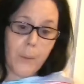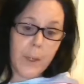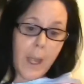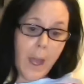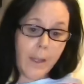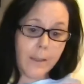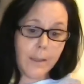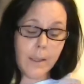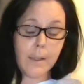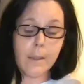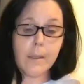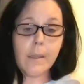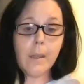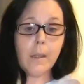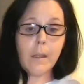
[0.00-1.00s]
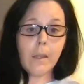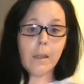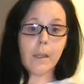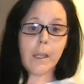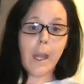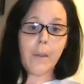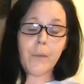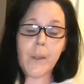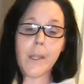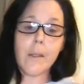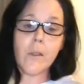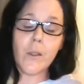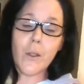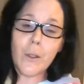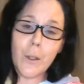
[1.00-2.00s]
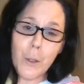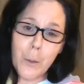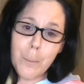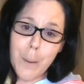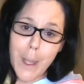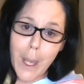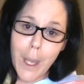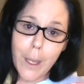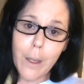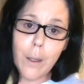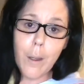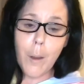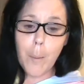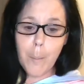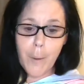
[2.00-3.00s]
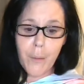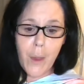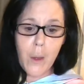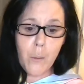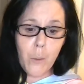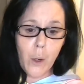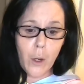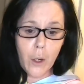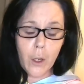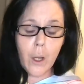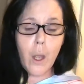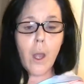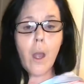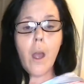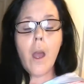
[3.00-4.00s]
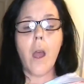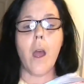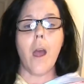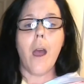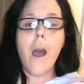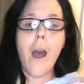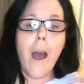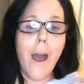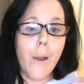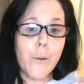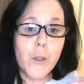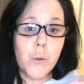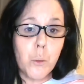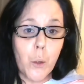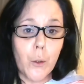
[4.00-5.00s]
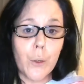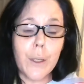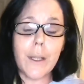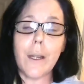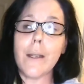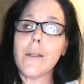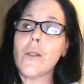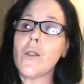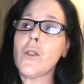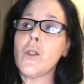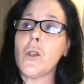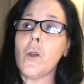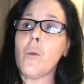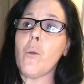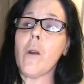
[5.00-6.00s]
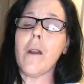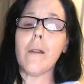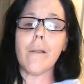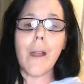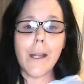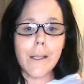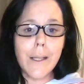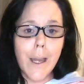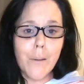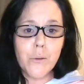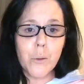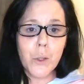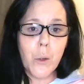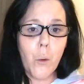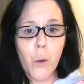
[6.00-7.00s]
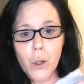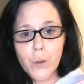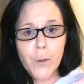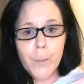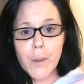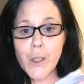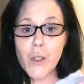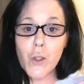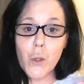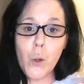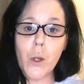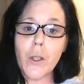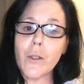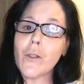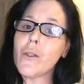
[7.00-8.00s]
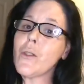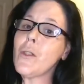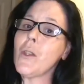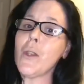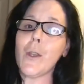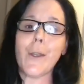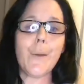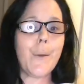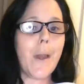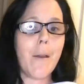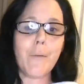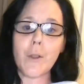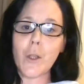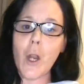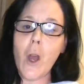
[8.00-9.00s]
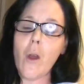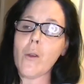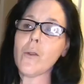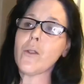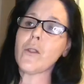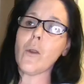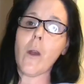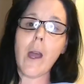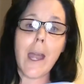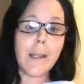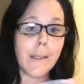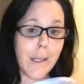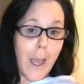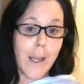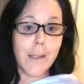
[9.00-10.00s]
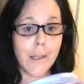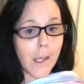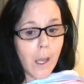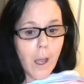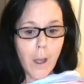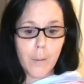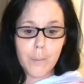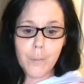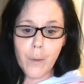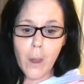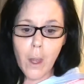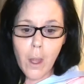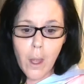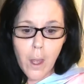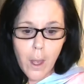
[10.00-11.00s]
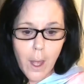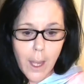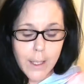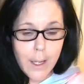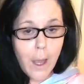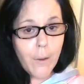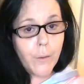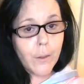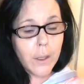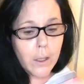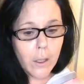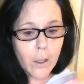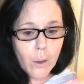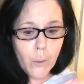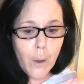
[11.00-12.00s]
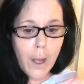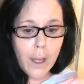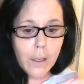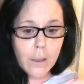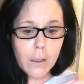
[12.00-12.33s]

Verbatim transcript: axes. Got these. They're a little big, but they work. I was worried. I says, you know what? A lot of times when you order from these stores, you never know. So I sized up. I definitely could have went